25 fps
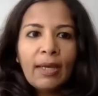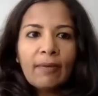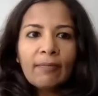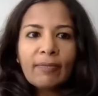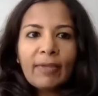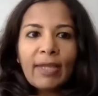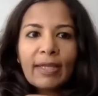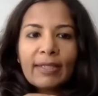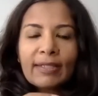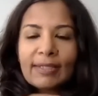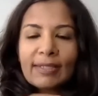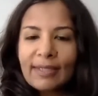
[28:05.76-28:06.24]

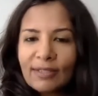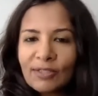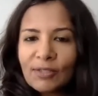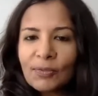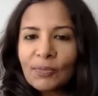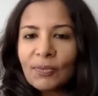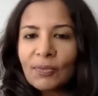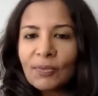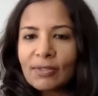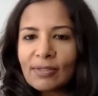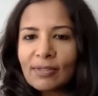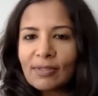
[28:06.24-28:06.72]
that
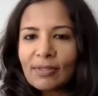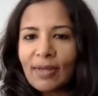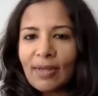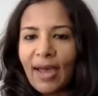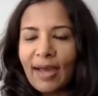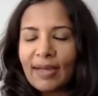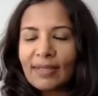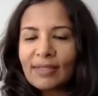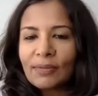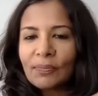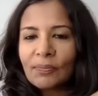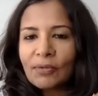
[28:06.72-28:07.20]
salesperson
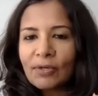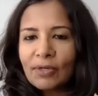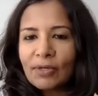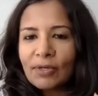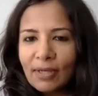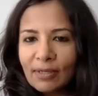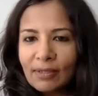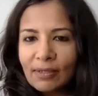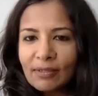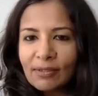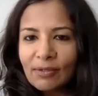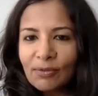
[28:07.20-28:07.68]
has a
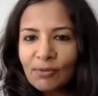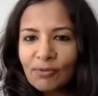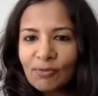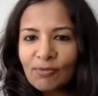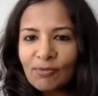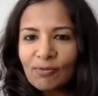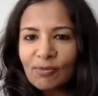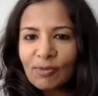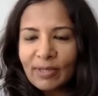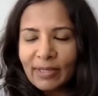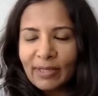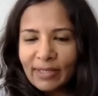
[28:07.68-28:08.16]
predictive
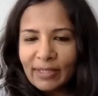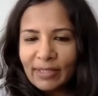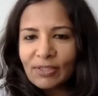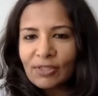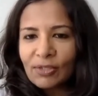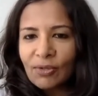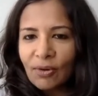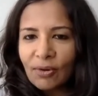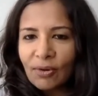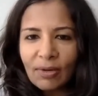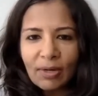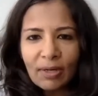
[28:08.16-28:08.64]
lead
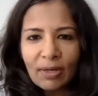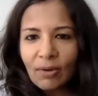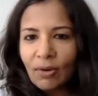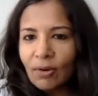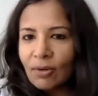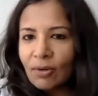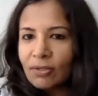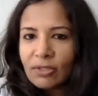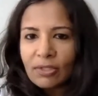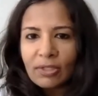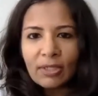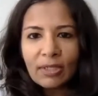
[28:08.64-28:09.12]
scoring
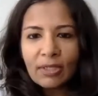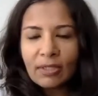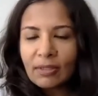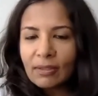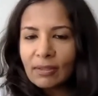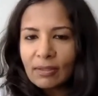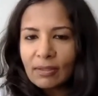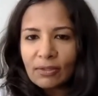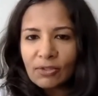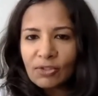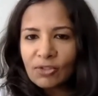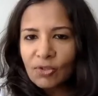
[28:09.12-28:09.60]
already
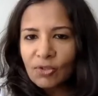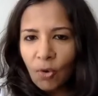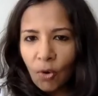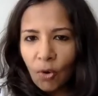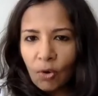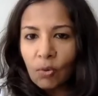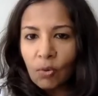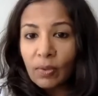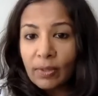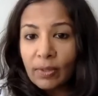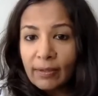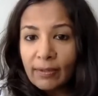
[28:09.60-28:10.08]

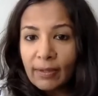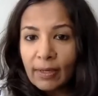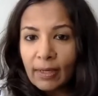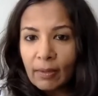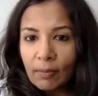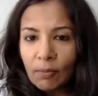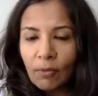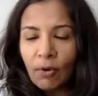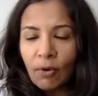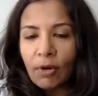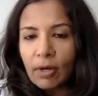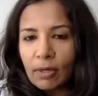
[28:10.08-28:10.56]
score with
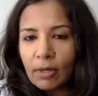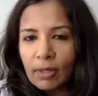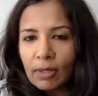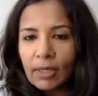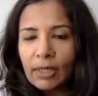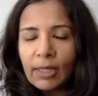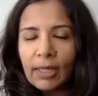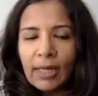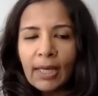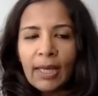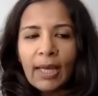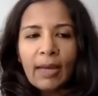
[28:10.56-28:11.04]
him or
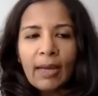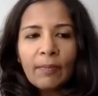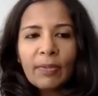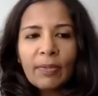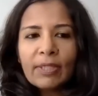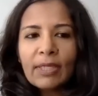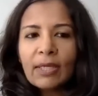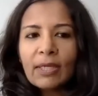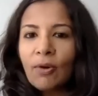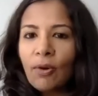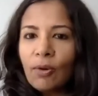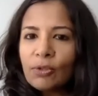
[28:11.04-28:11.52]
her,
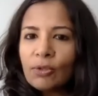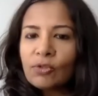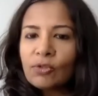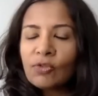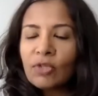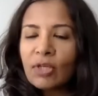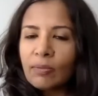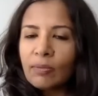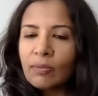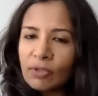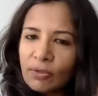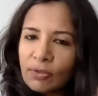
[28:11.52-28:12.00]
but they're also
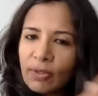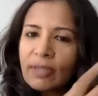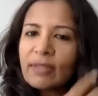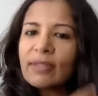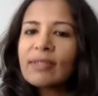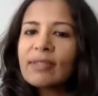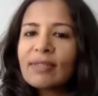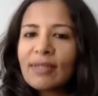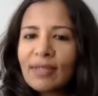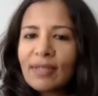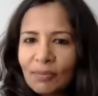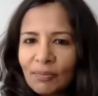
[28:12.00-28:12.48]
able to
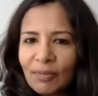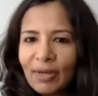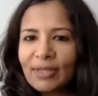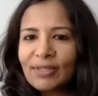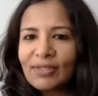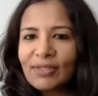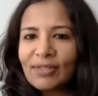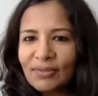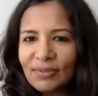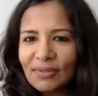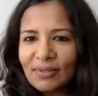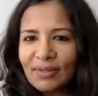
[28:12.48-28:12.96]
understand the
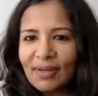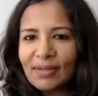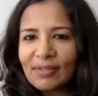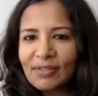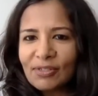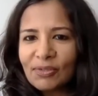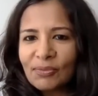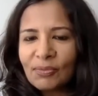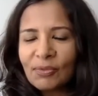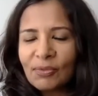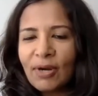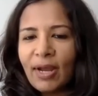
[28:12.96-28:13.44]
mindset of the
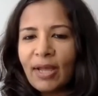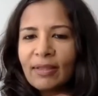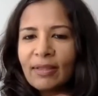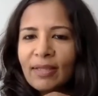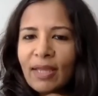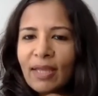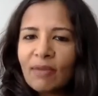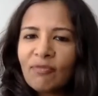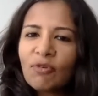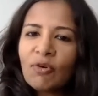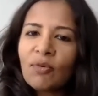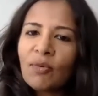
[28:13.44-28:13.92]
customer. And
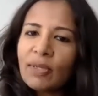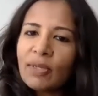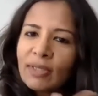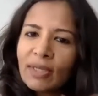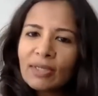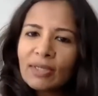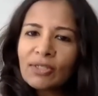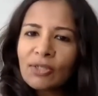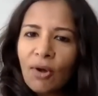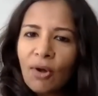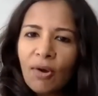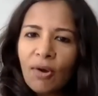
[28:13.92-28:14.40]
therefore, when
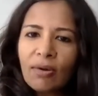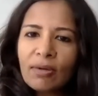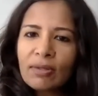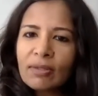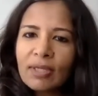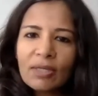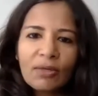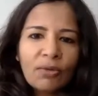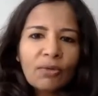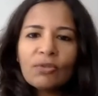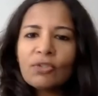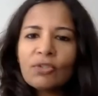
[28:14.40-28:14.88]
they talk,
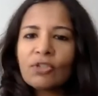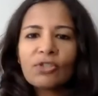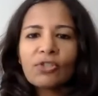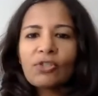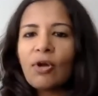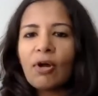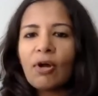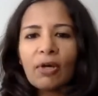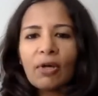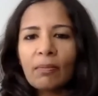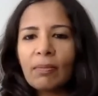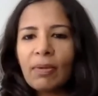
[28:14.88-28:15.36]
they don't just
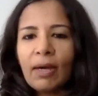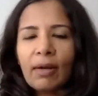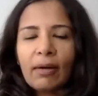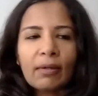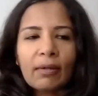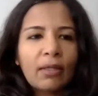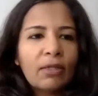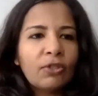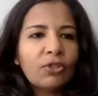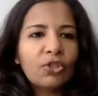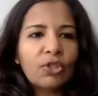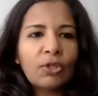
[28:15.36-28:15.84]
talk
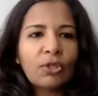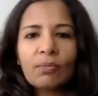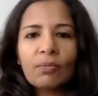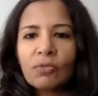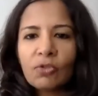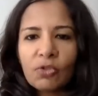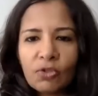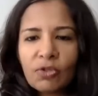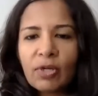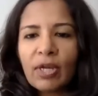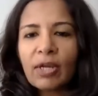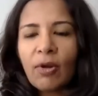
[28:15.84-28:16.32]
about the gym
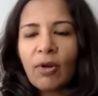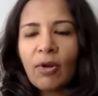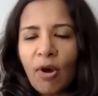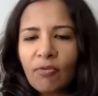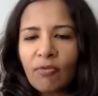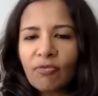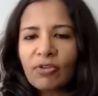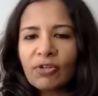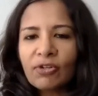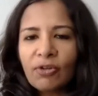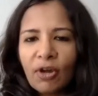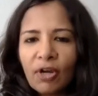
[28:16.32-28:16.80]
straight
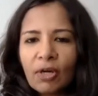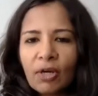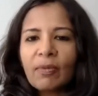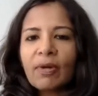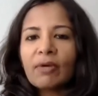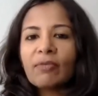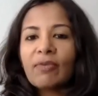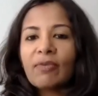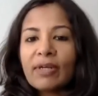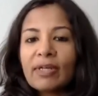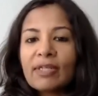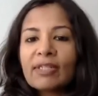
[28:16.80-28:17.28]
off. They talk
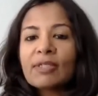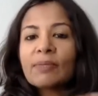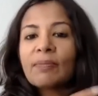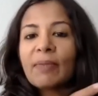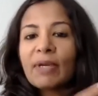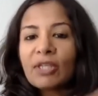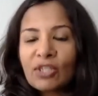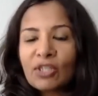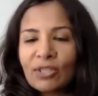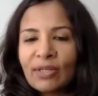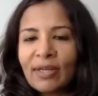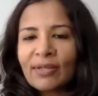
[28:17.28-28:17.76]
about very
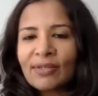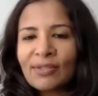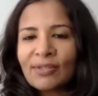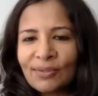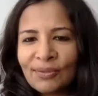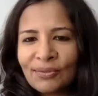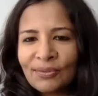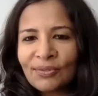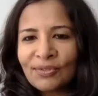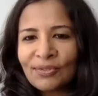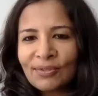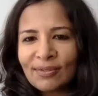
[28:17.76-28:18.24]
specialized
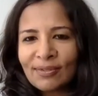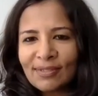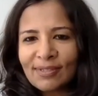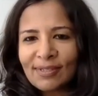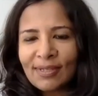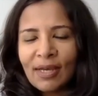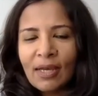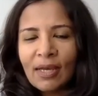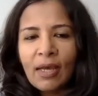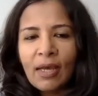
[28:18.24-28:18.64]
solutions.